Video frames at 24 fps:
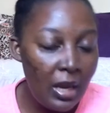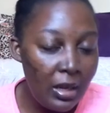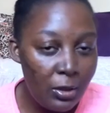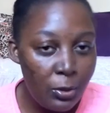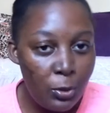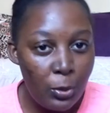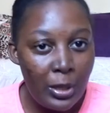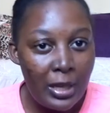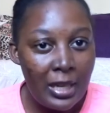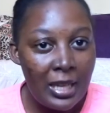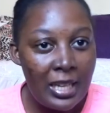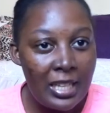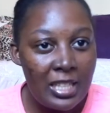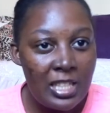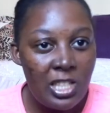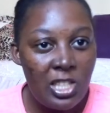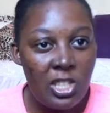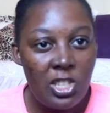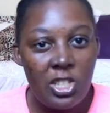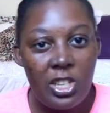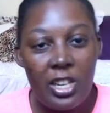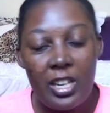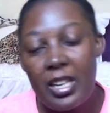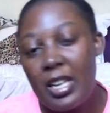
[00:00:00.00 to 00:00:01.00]
do a length
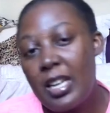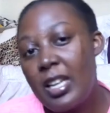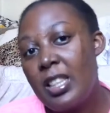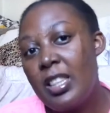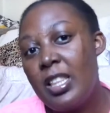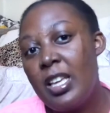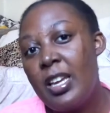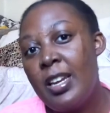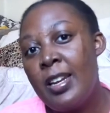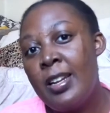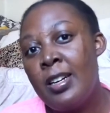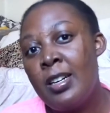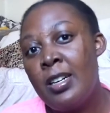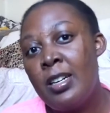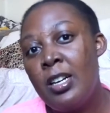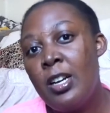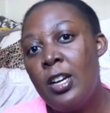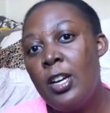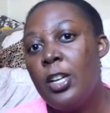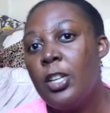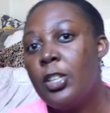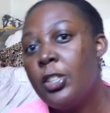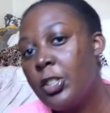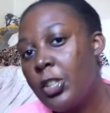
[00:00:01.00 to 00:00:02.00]
check, then
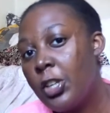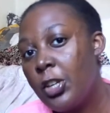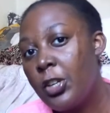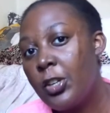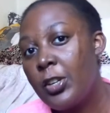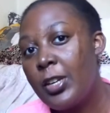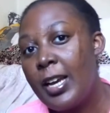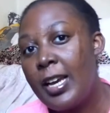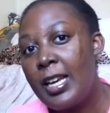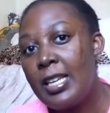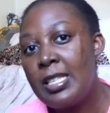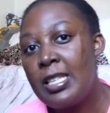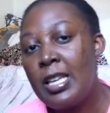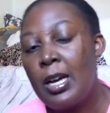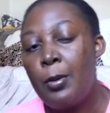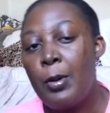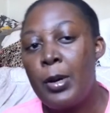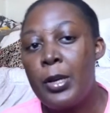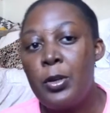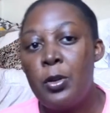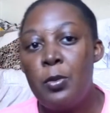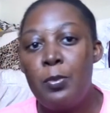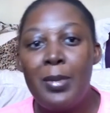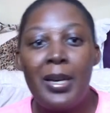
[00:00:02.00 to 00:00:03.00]
show you guys how
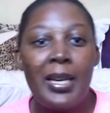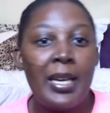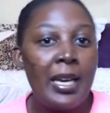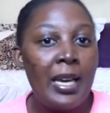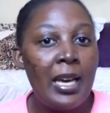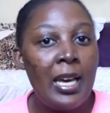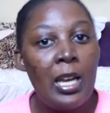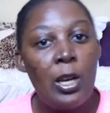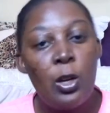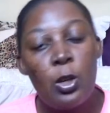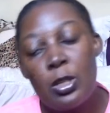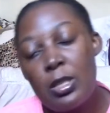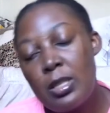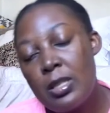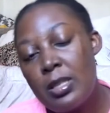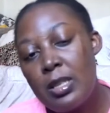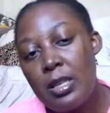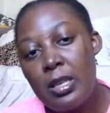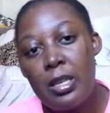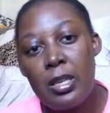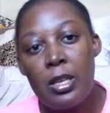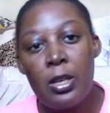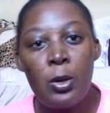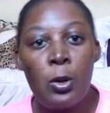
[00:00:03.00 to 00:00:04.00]
I do my
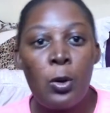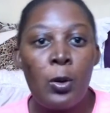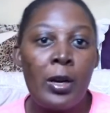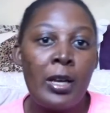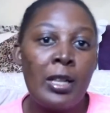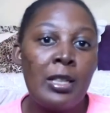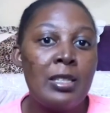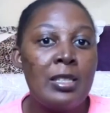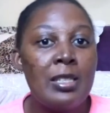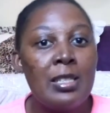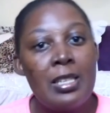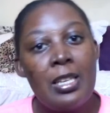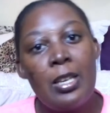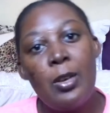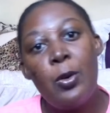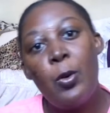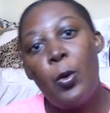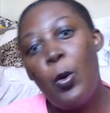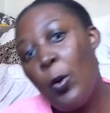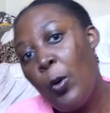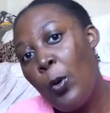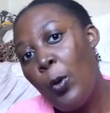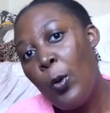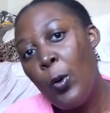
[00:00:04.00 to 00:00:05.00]
L.O.C or
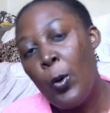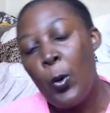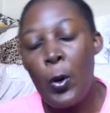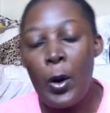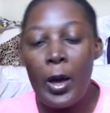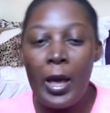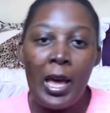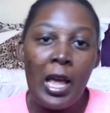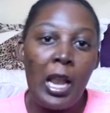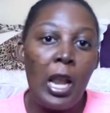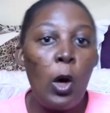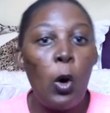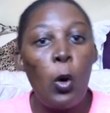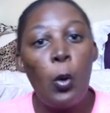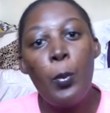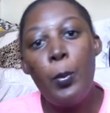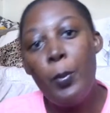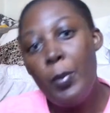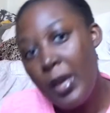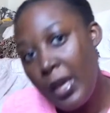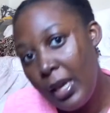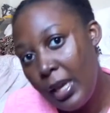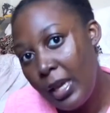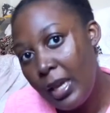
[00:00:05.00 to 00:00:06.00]
L.C.O or
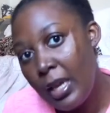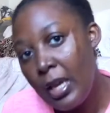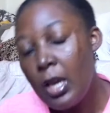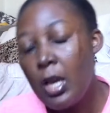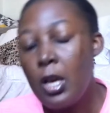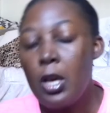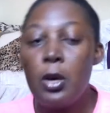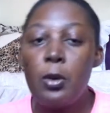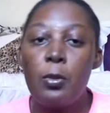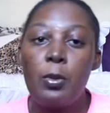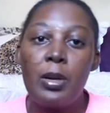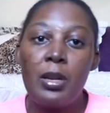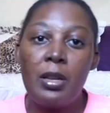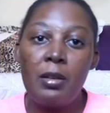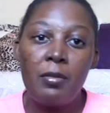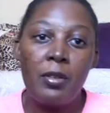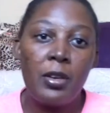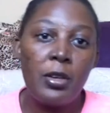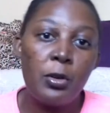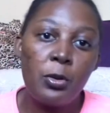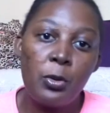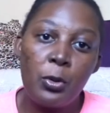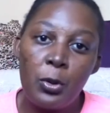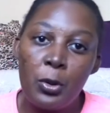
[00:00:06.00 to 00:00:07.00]
L.O.B, whatever
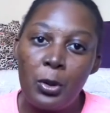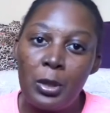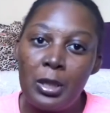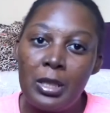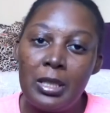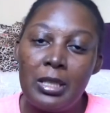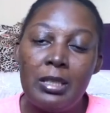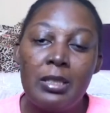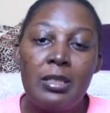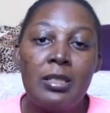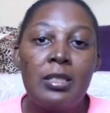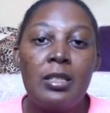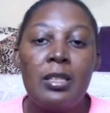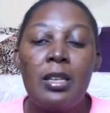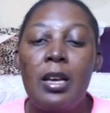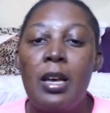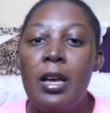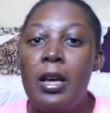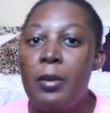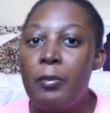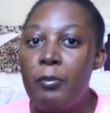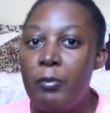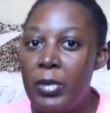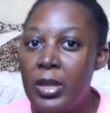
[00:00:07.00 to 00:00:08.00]
you call it,
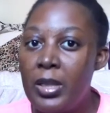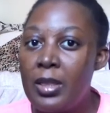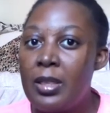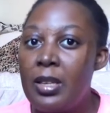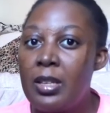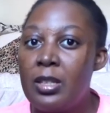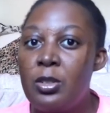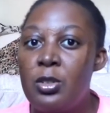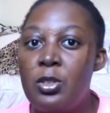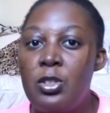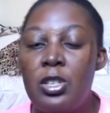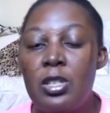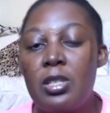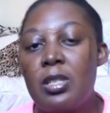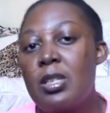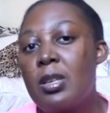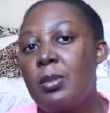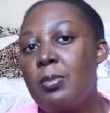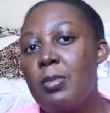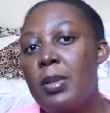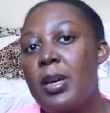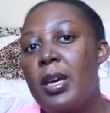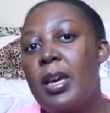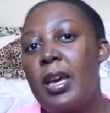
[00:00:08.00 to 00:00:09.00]
method to just
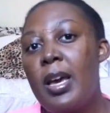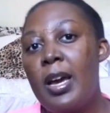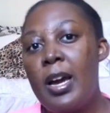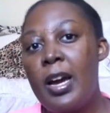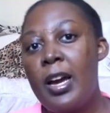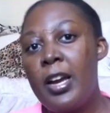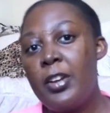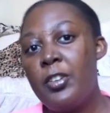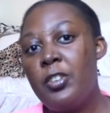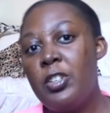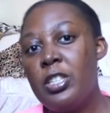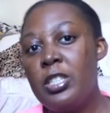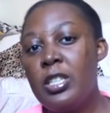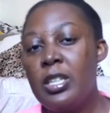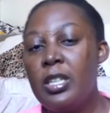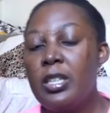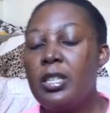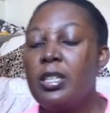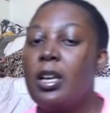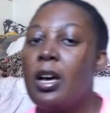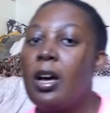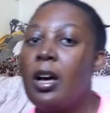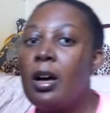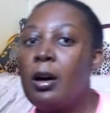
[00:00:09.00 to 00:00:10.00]
keep my hair hydrated
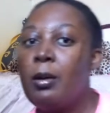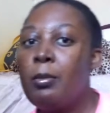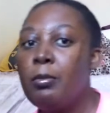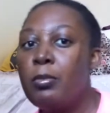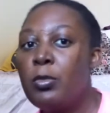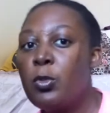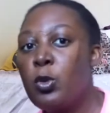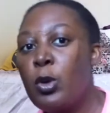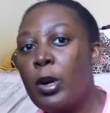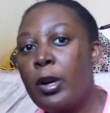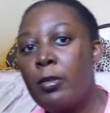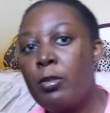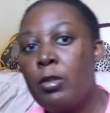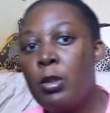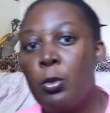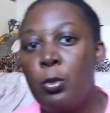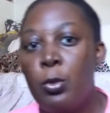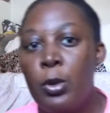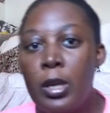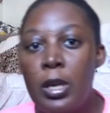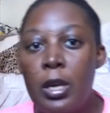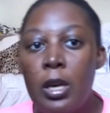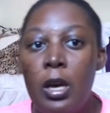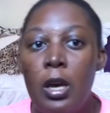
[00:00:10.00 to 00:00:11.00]
throughout the
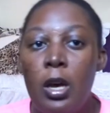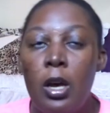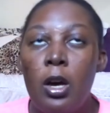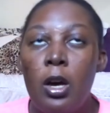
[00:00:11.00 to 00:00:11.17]
week.